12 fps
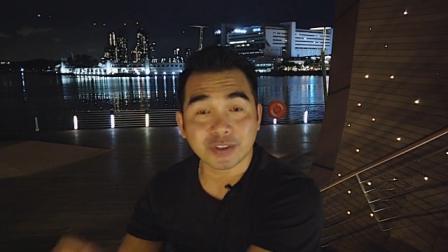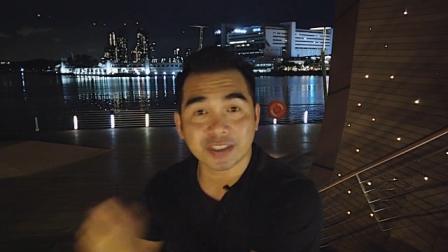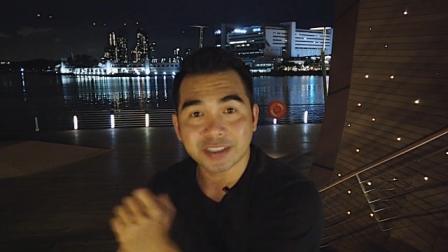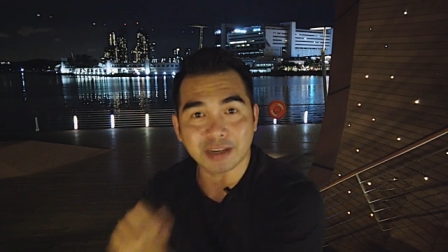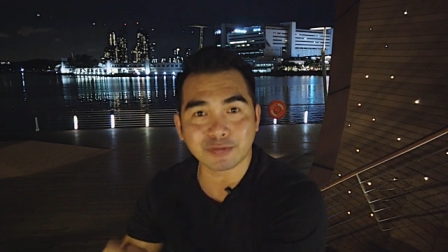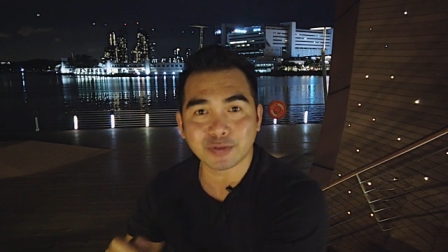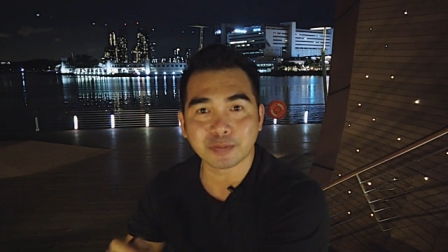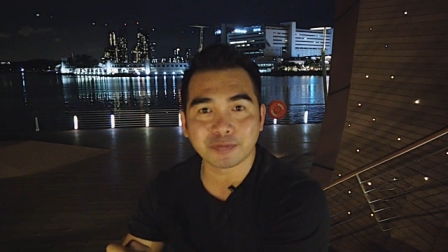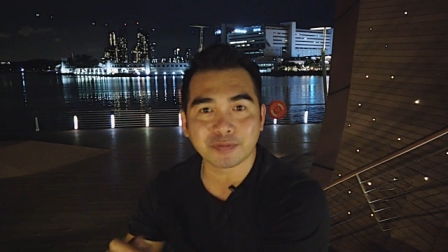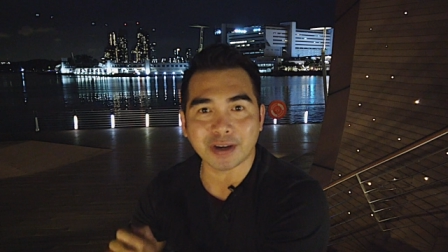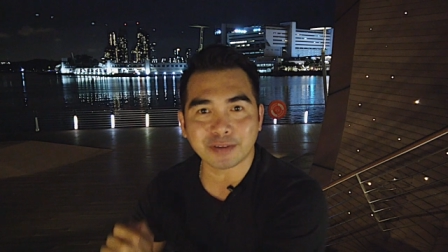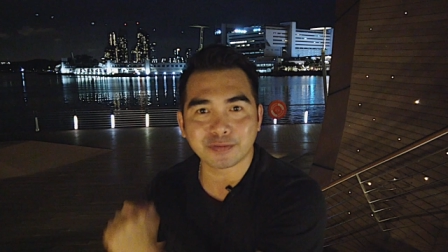we just have to
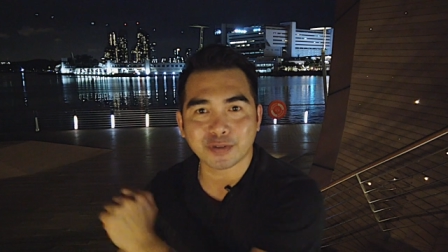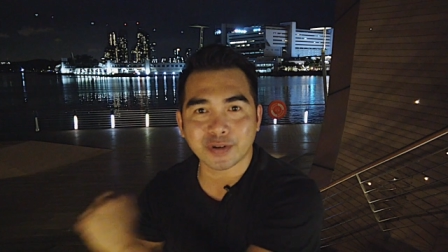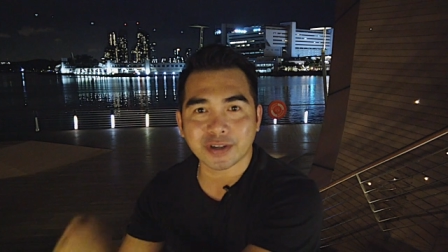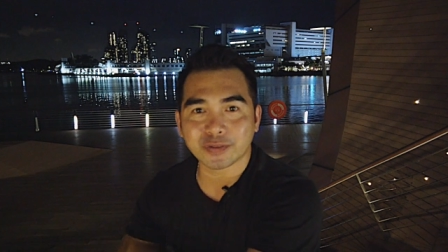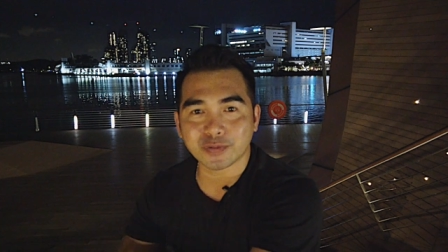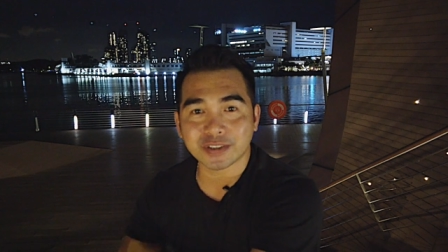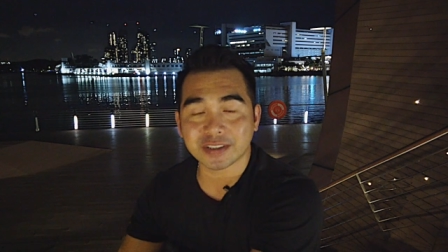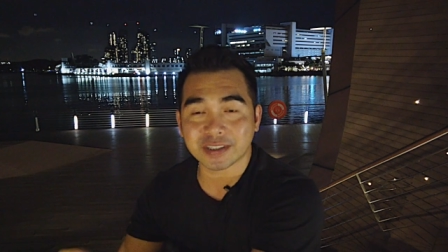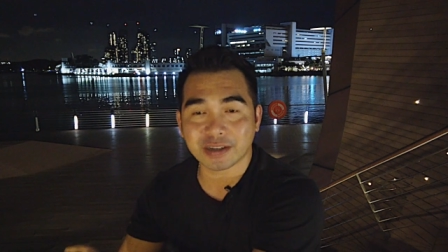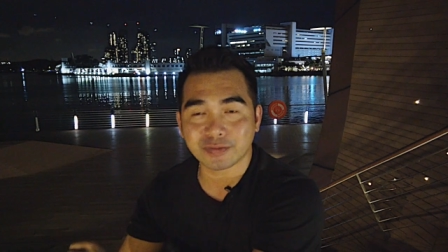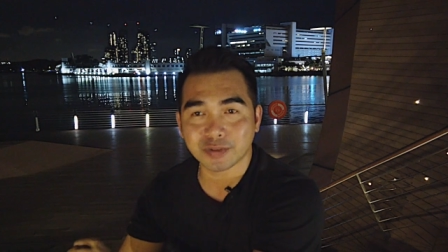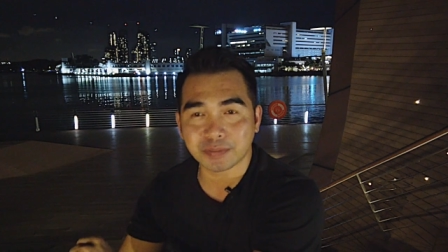fight for it. We
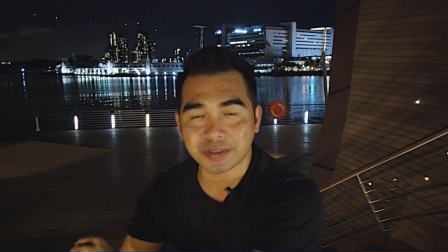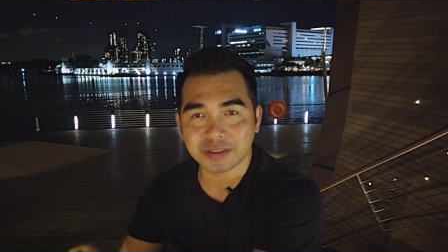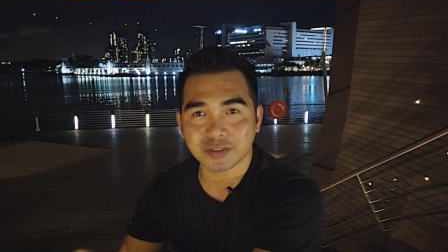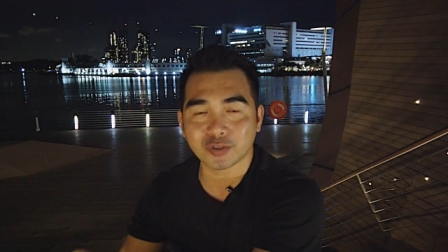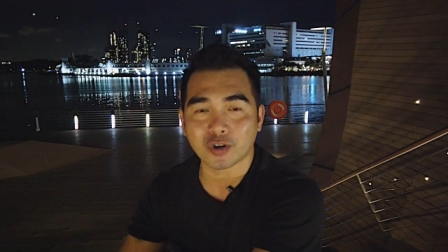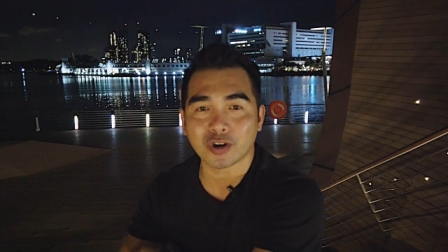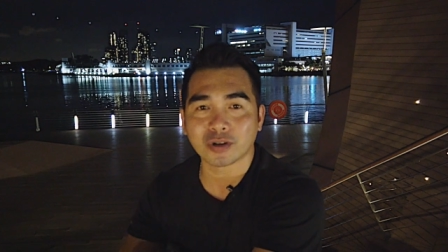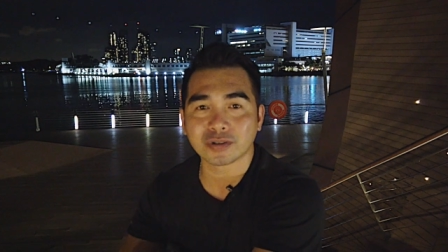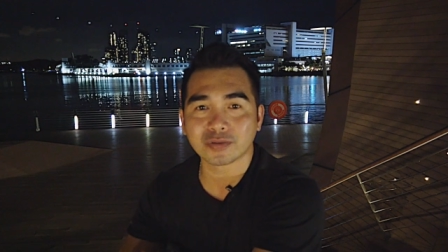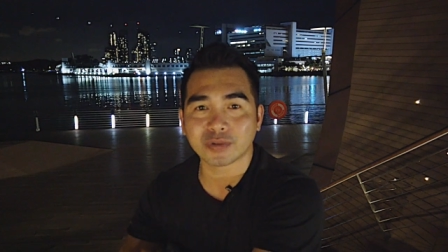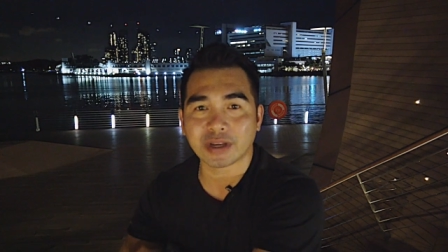just have to be strong.